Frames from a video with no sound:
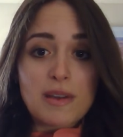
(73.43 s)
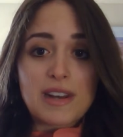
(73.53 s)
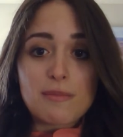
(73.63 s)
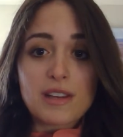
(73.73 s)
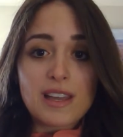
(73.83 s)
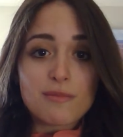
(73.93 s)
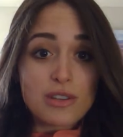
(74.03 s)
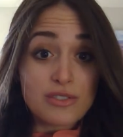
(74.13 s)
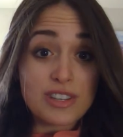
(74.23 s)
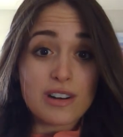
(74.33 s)
pandemic have
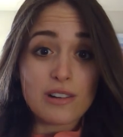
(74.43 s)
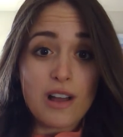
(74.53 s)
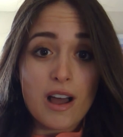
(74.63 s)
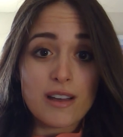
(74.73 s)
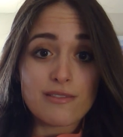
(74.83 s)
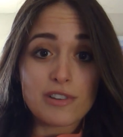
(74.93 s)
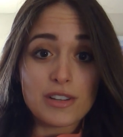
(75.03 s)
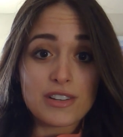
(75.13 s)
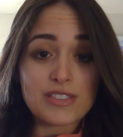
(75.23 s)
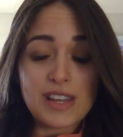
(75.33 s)
been using it a lot for
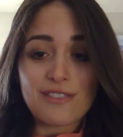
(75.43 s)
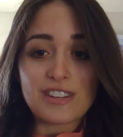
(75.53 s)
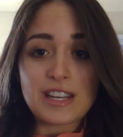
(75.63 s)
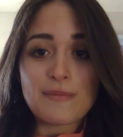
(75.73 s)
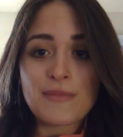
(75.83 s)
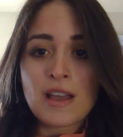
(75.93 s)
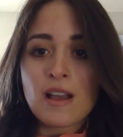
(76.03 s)
their safety.